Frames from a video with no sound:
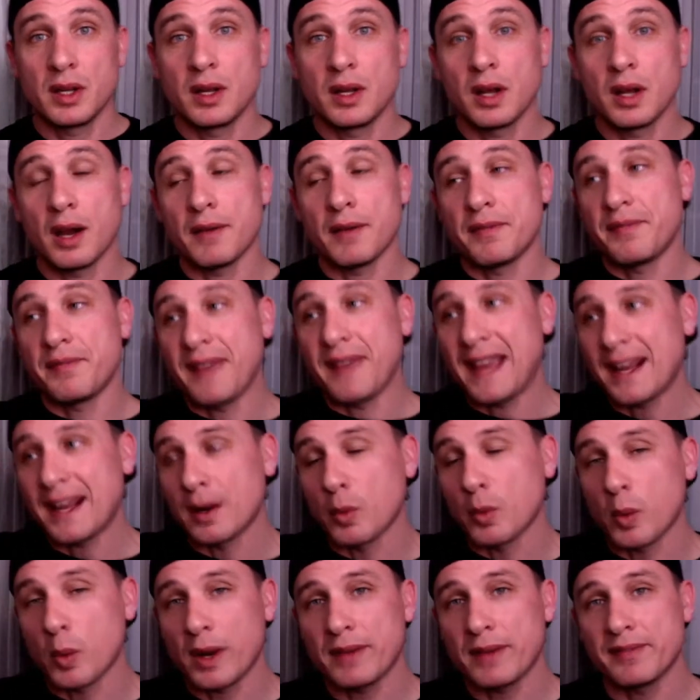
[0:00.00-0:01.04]
A van, a
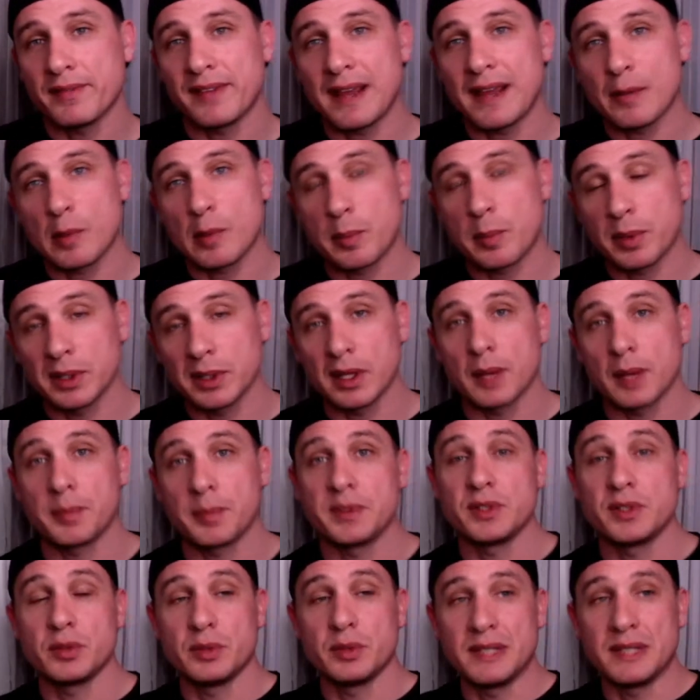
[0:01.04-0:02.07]
white van would pull up and
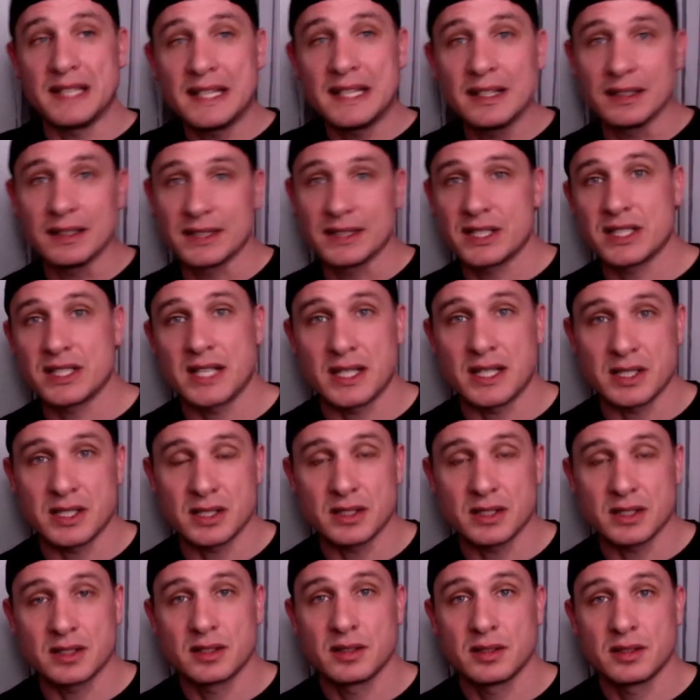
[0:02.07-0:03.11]
do needle
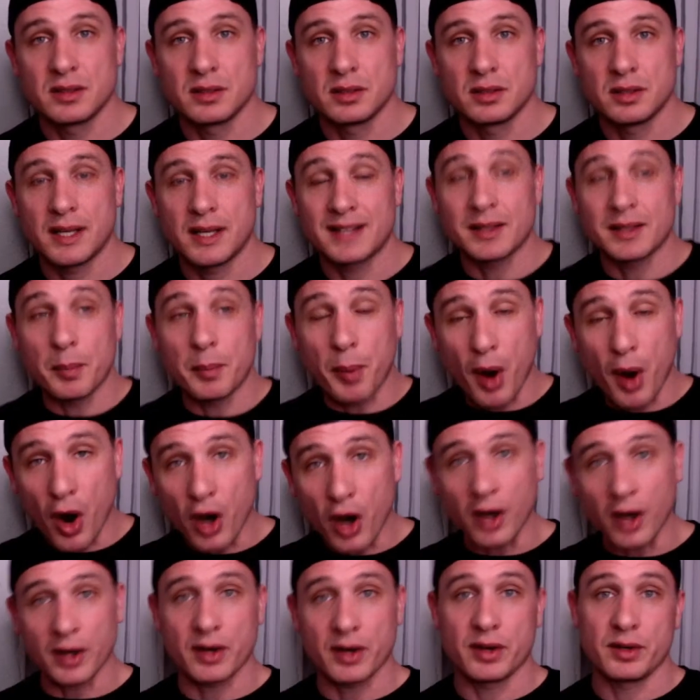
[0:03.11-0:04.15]
exchanges at the
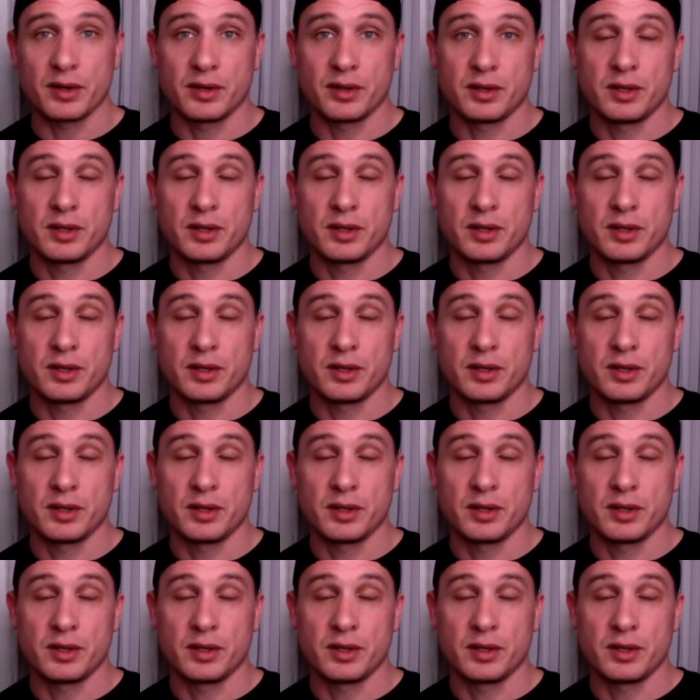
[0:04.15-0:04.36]
park.